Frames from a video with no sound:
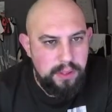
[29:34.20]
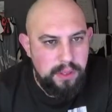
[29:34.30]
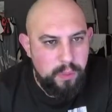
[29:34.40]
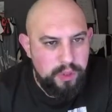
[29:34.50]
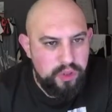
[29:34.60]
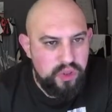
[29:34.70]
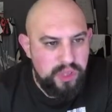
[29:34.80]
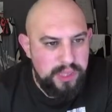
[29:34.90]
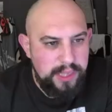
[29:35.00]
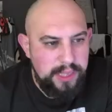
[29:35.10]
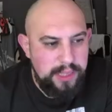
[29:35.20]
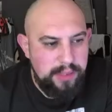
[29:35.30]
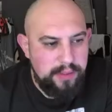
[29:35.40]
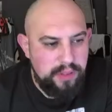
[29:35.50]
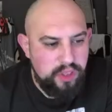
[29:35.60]
We just
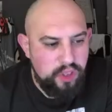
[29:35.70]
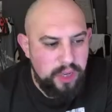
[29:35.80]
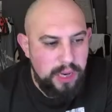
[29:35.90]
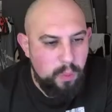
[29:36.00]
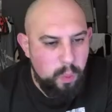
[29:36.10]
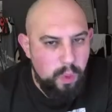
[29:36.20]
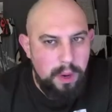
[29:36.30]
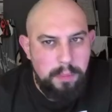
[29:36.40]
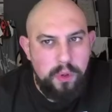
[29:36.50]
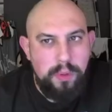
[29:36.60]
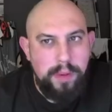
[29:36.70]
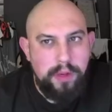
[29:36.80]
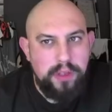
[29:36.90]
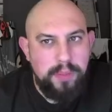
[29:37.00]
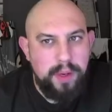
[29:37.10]
need to knock out one more
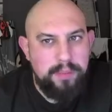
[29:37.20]
Pokemon.